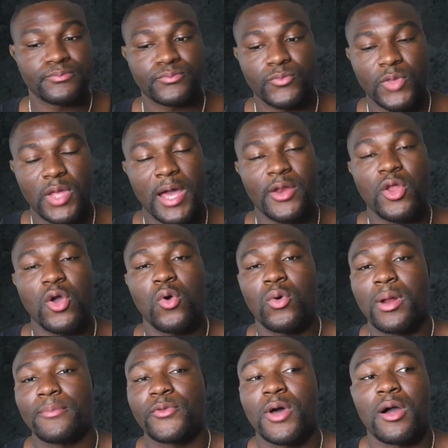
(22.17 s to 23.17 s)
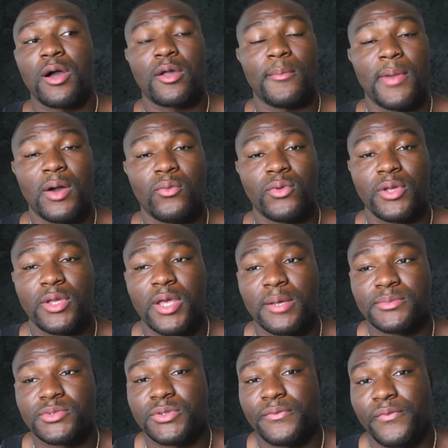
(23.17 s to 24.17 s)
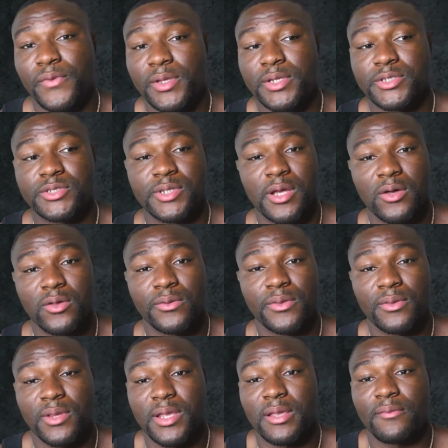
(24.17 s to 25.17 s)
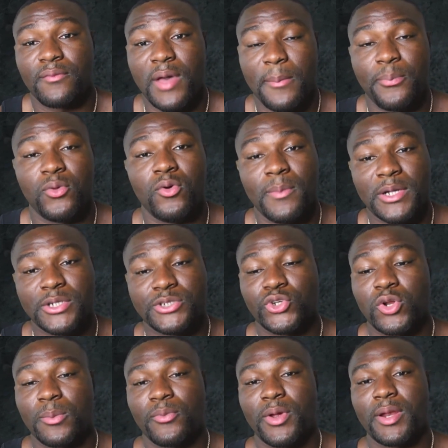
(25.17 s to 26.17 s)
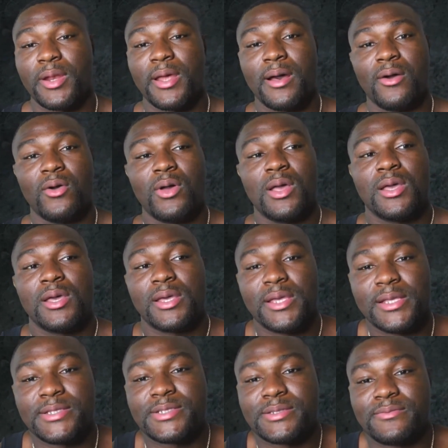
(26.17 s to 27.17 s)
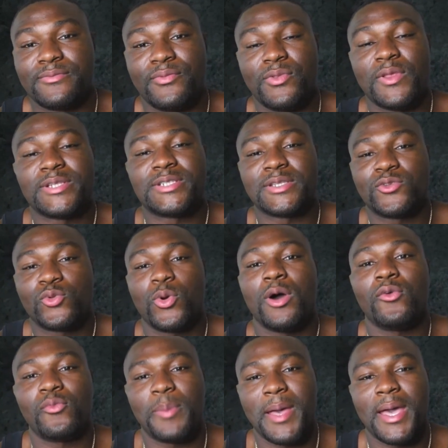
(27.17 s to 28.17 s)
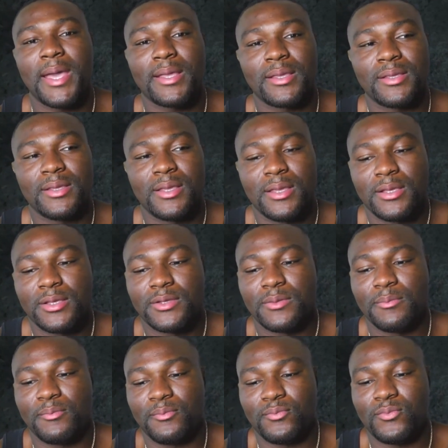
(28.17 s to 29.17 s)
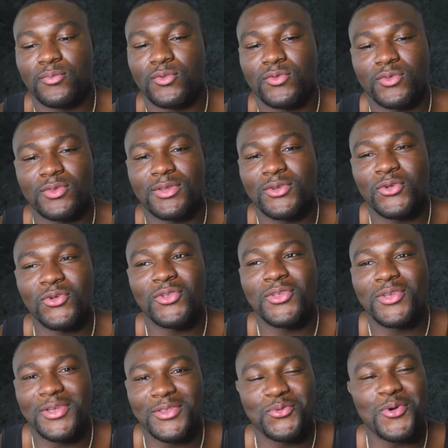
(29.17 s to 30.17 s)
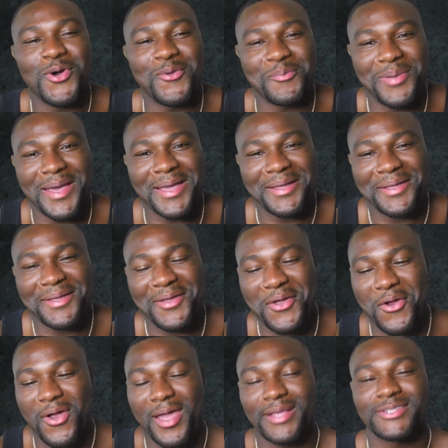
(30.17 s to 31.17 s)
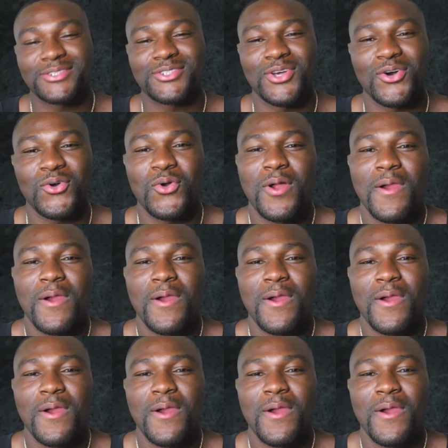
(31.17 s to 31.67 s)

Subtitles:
I know what I'm talking about when it comes to fitness and health. Like if I pull my shirt up right now, it's a 12 pack. It's literally a 12 pack. All right. So